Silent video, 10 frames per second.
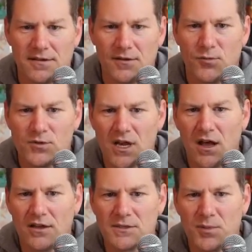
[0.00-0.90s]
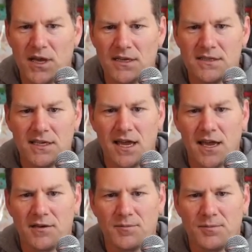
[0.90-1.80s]
which I'll explain at the
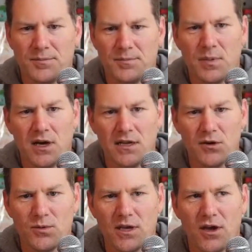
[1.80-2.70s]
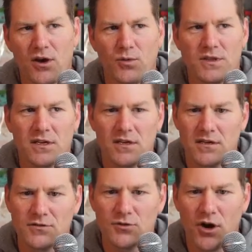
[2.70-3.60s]
end. But here we go with the
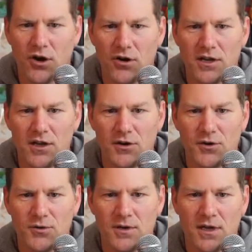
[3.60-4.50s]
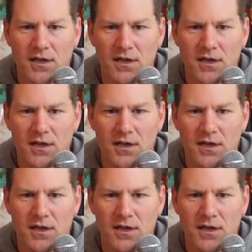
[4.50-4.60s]
Lucario.